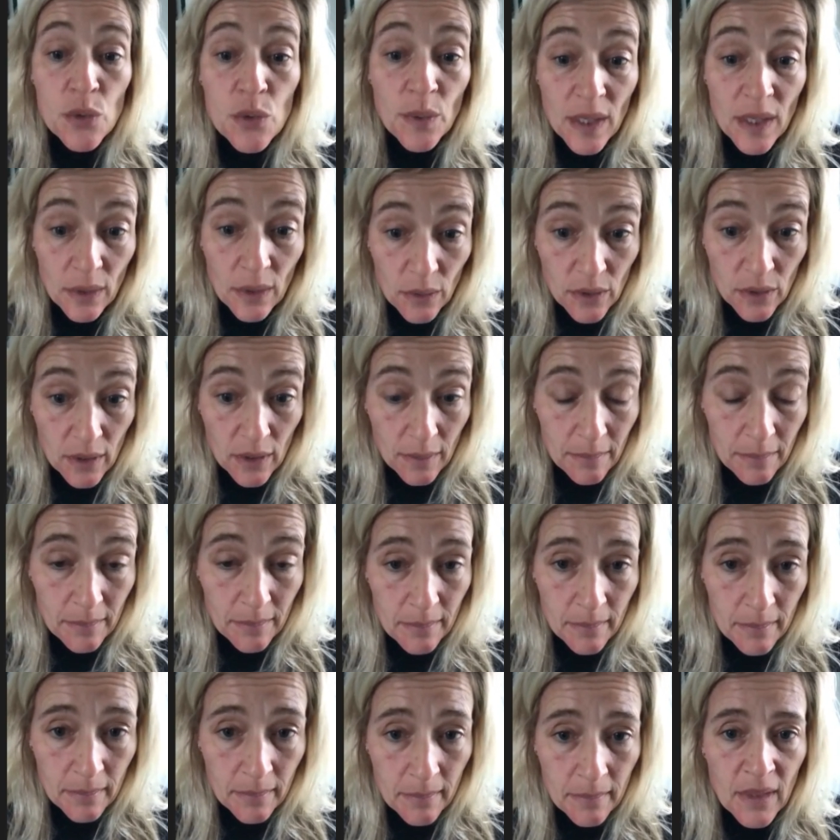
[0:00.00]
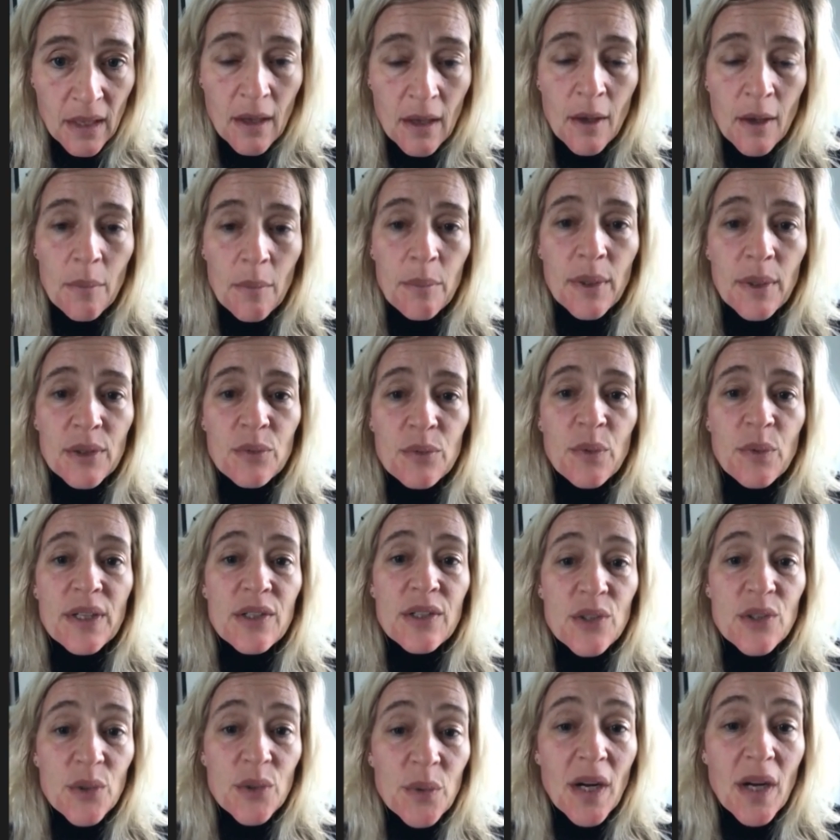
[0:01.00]
welcome. But we
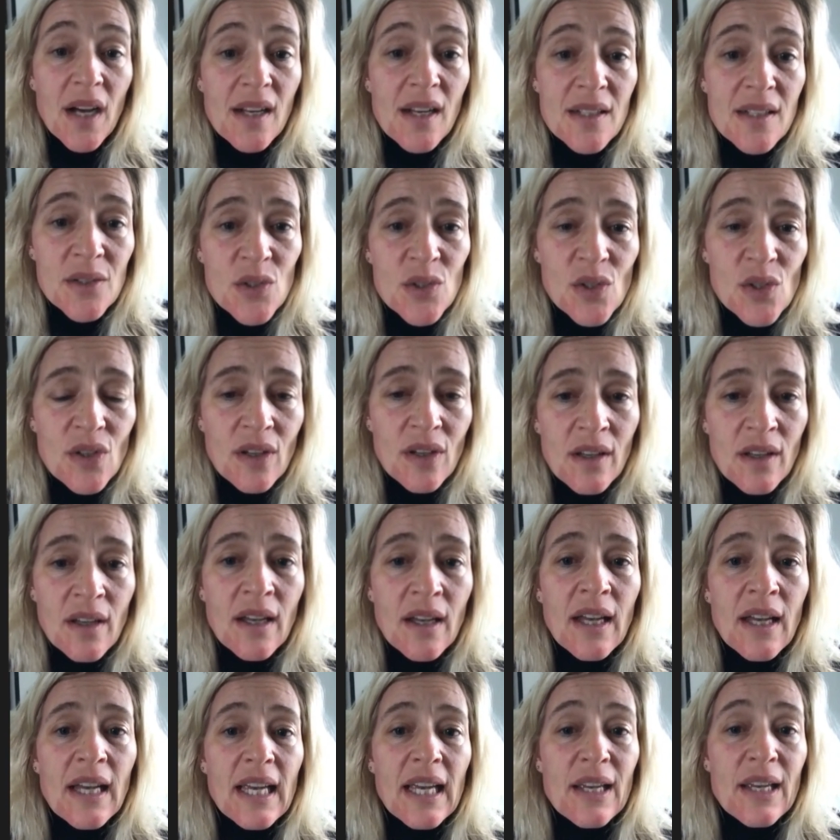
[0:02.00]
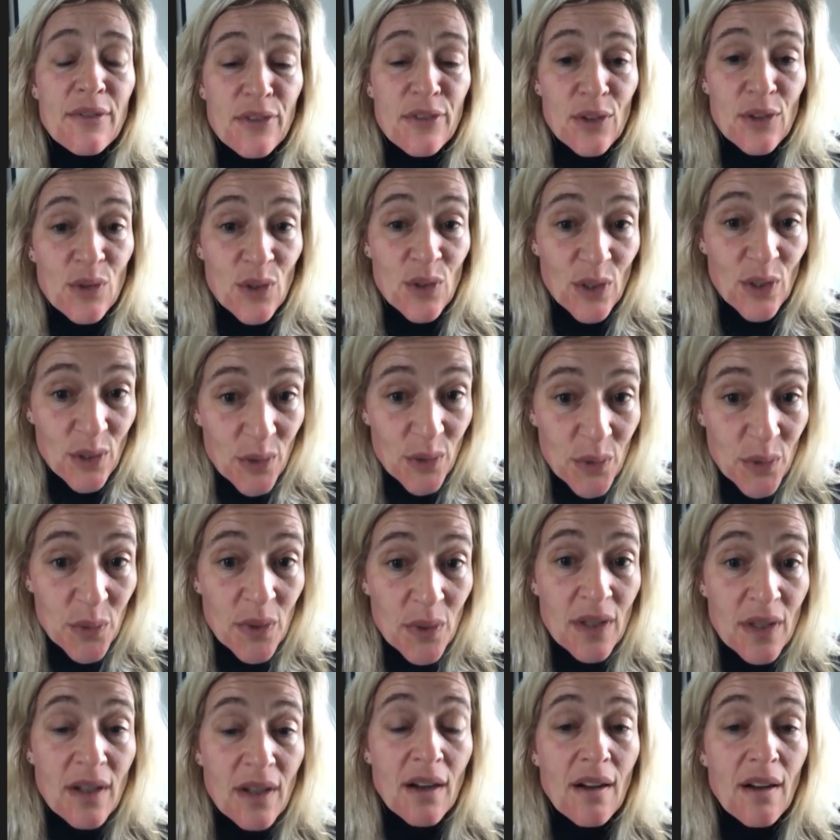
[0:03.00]
do ask, if you
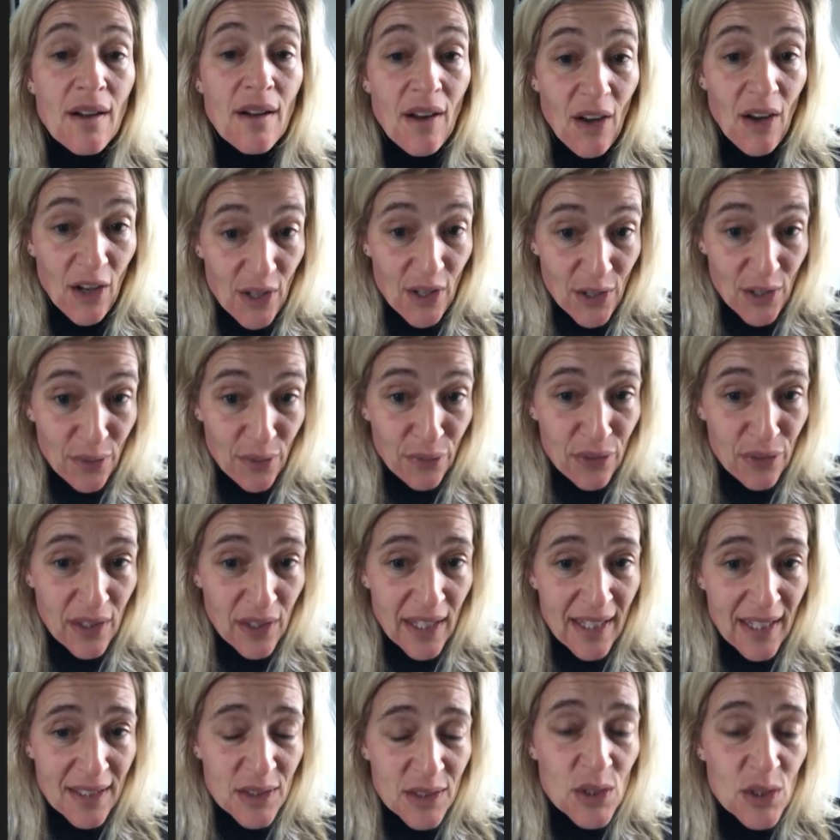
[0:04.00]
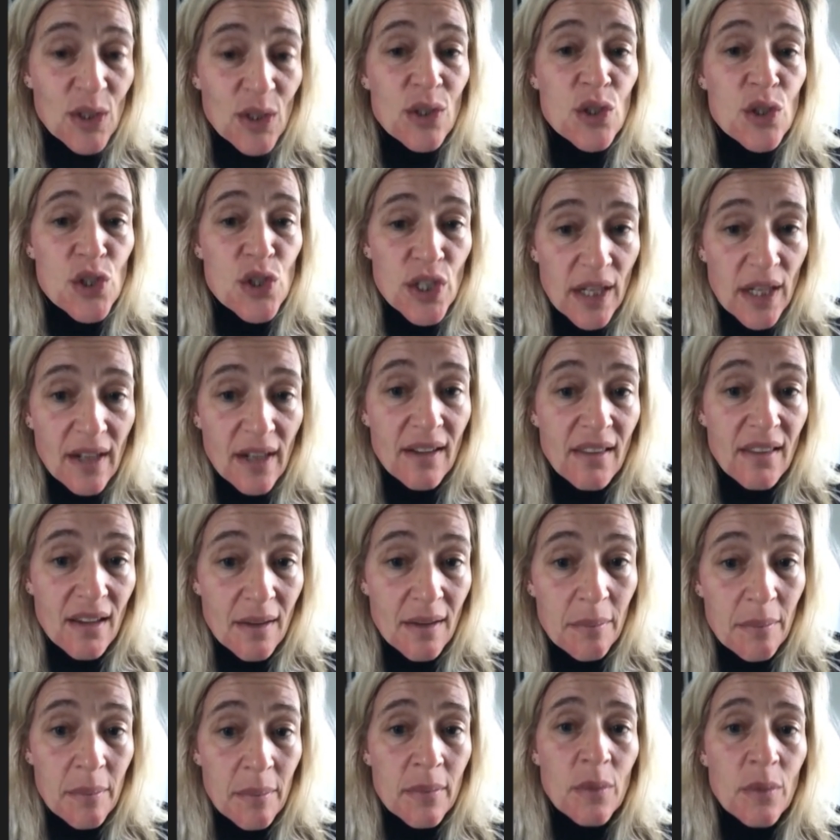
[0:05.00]
know a lot of things, share
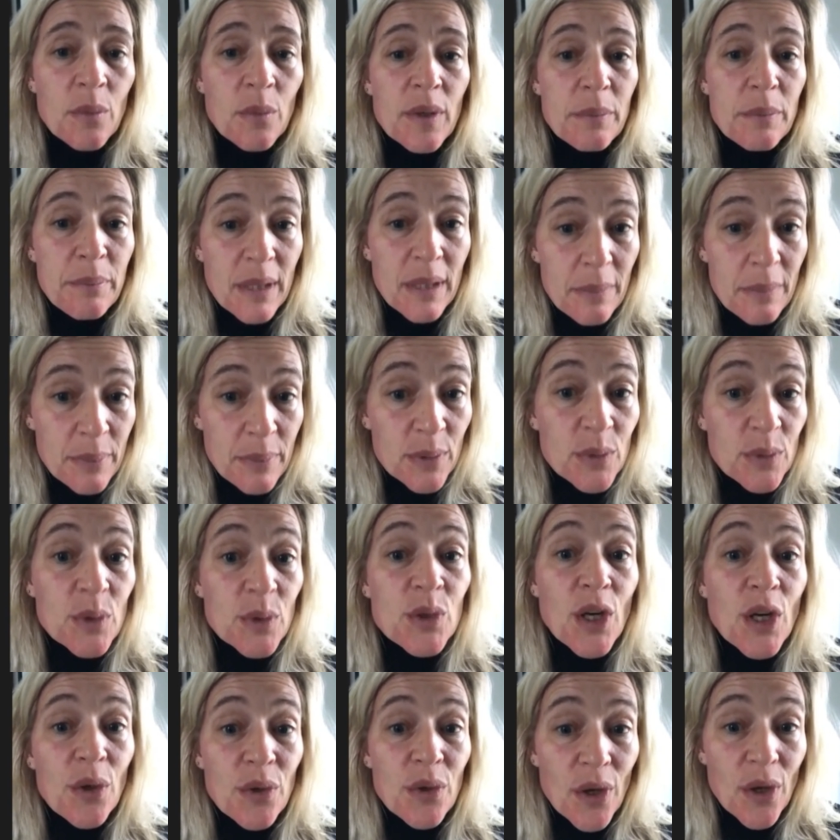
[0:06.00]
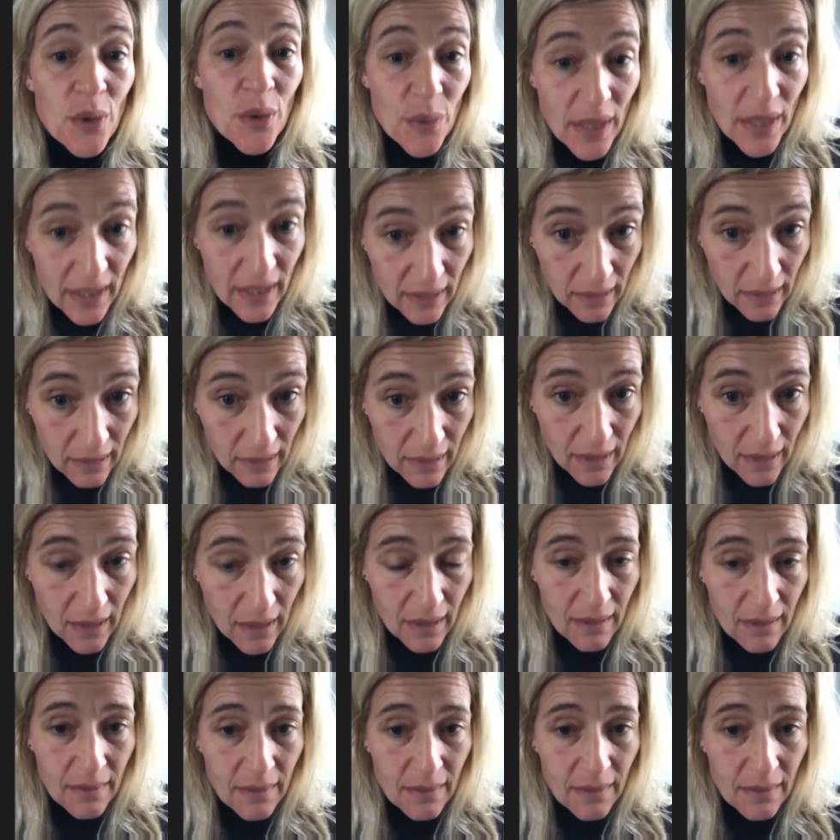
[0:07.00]
them with people who don't know anything.